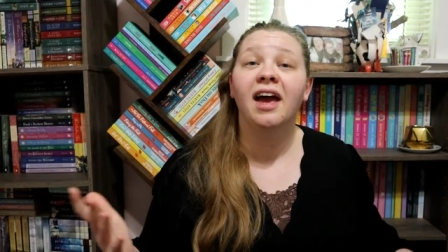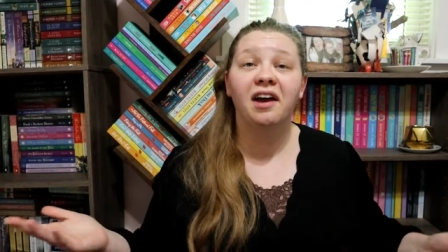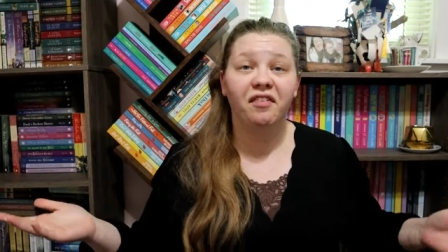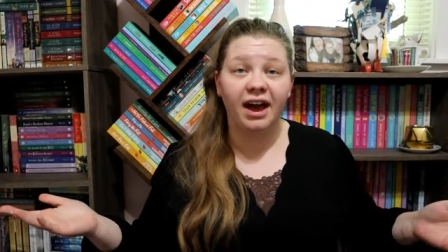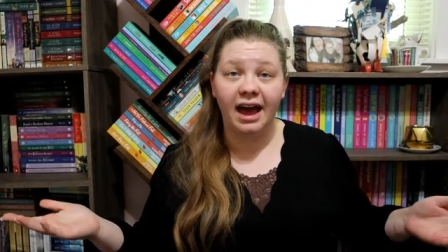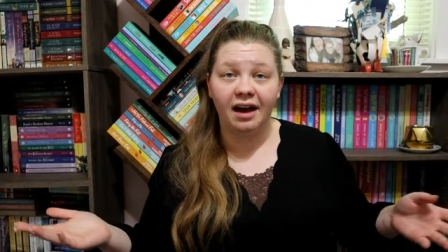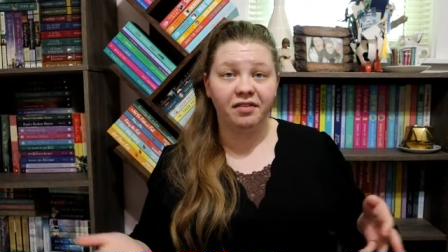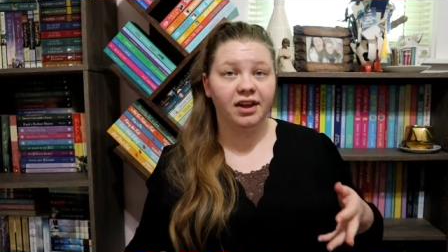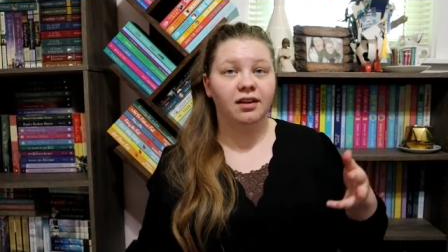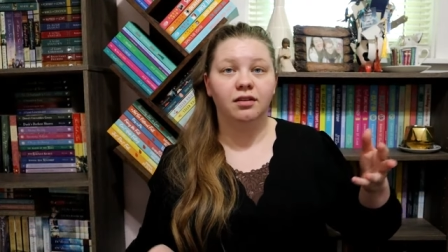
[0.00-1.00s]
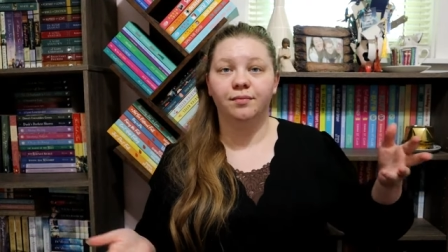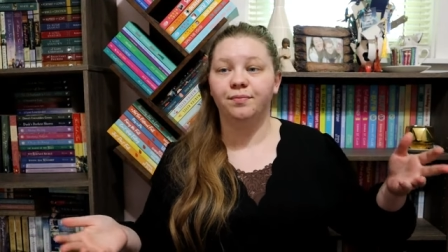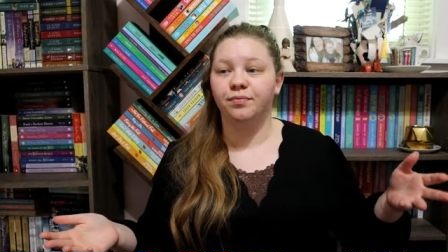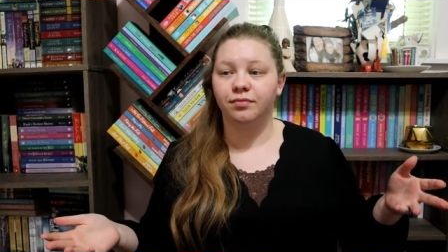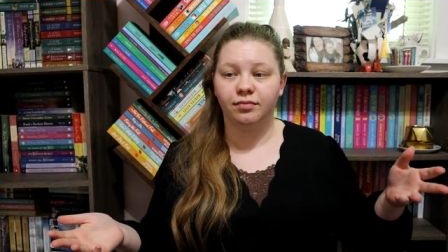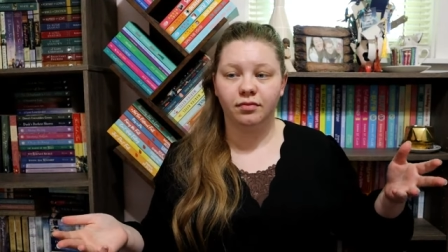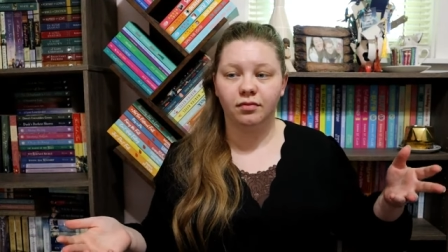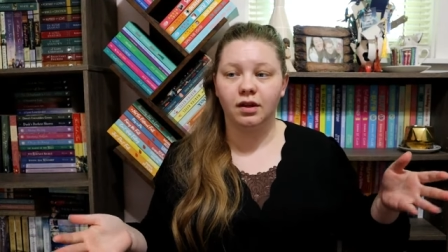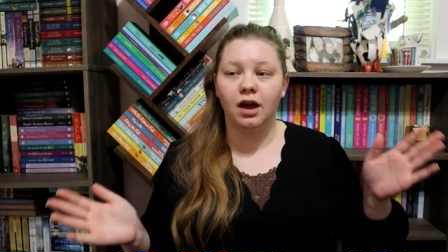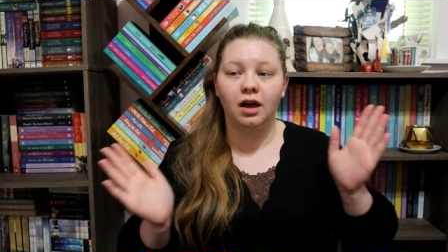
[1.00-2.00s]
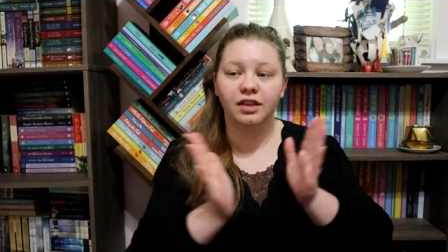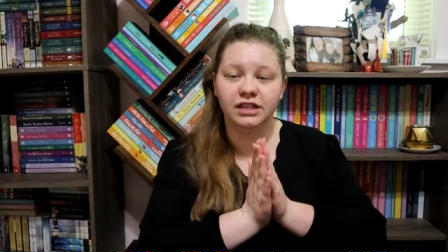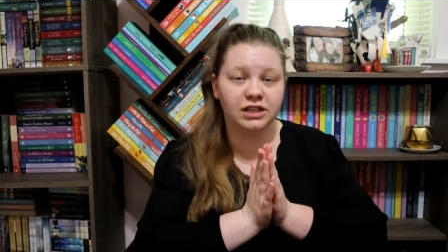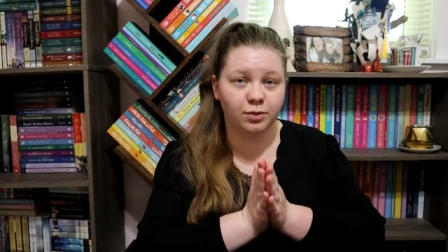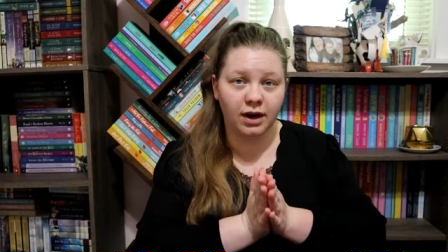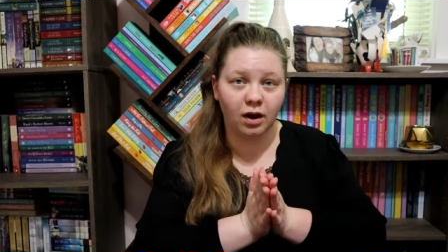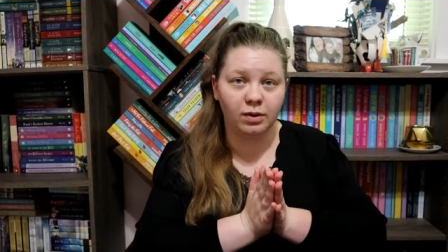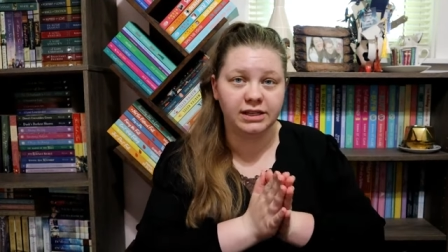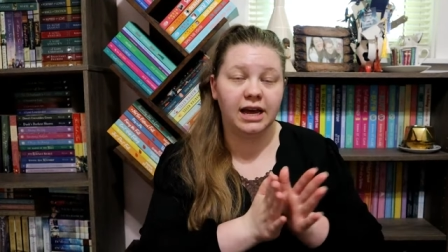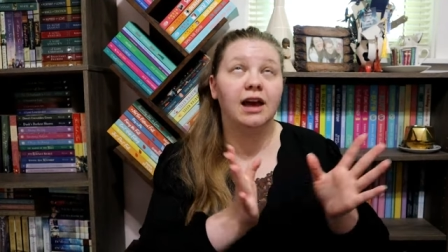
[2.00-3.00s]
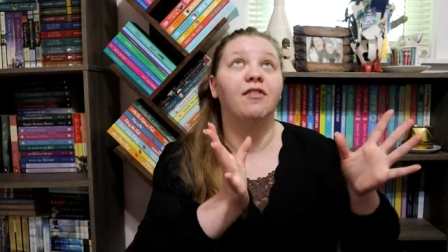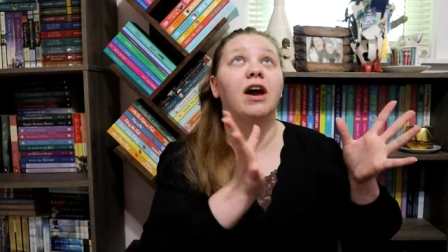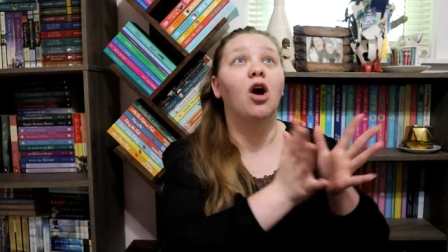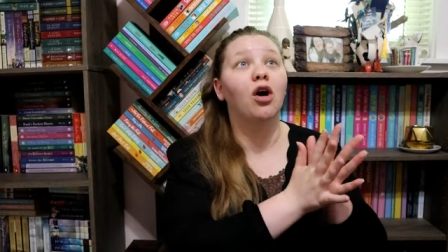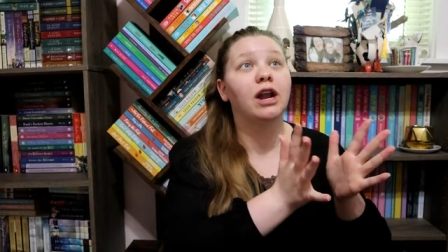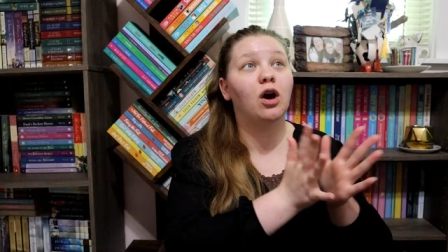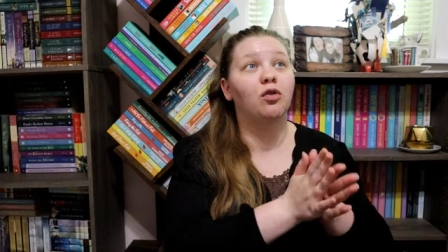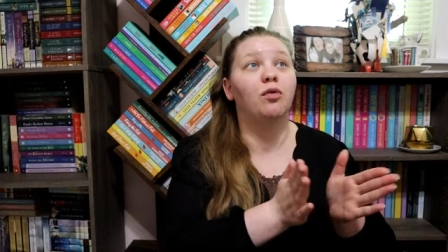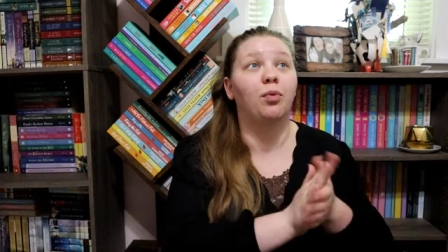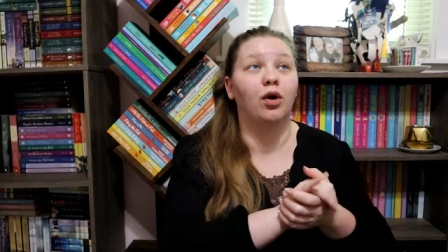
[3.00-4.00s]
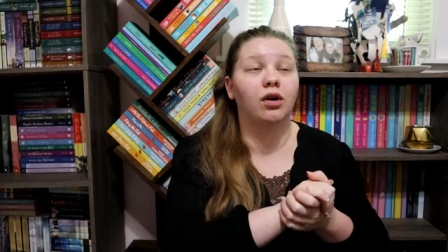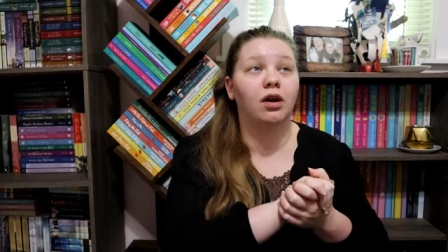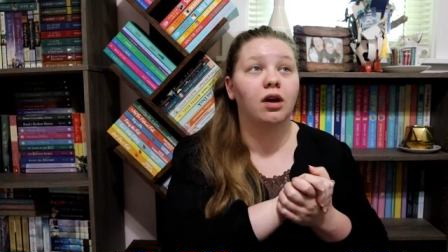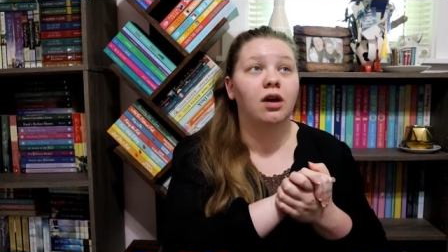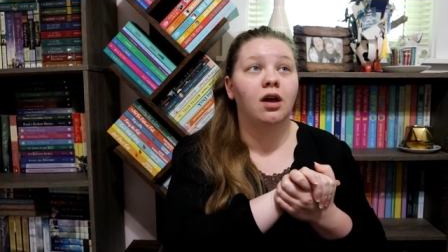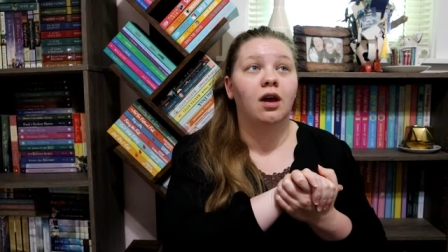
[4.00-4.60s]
If I have it, this is what I always say. If I already own the book,